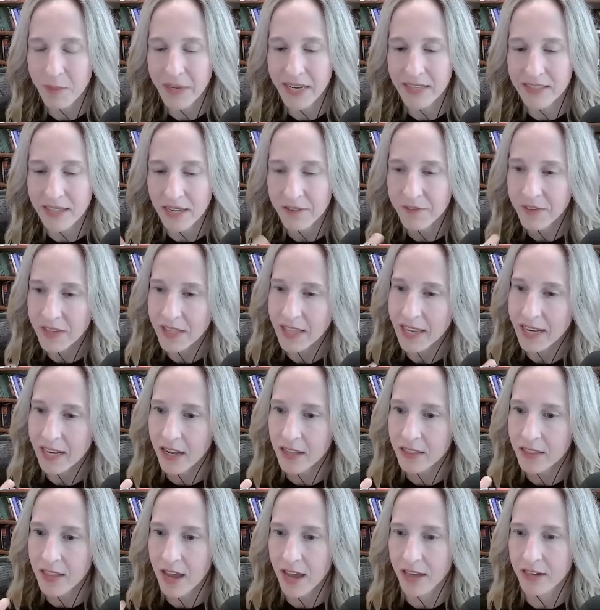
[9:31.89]
because I feel like
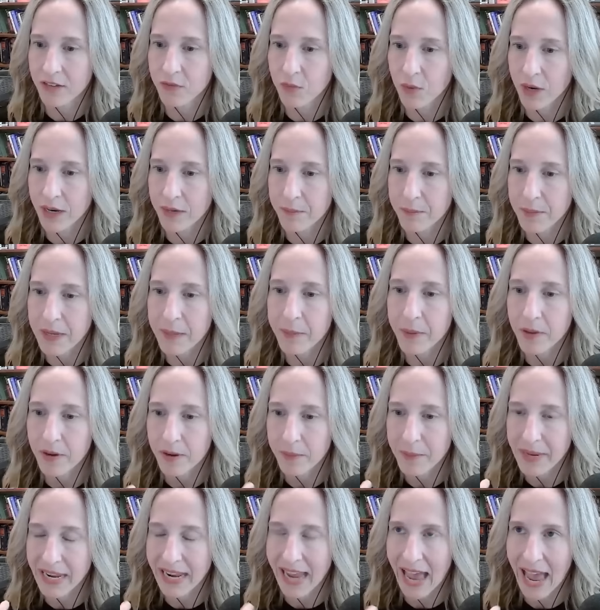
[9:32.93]
a lot of what people
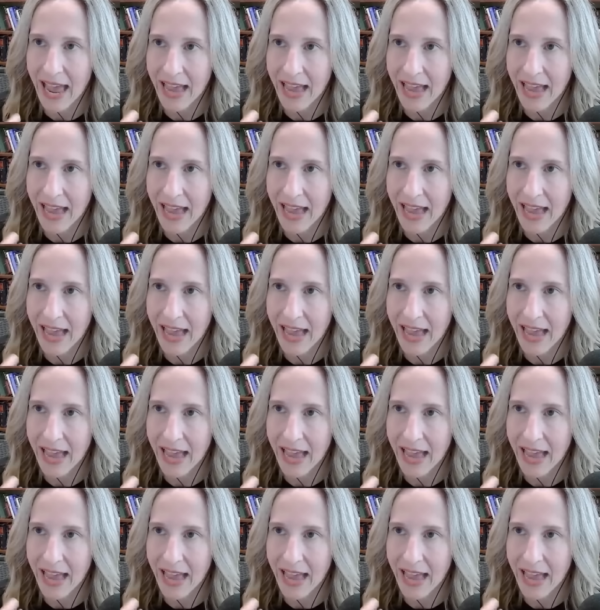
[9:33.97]
are being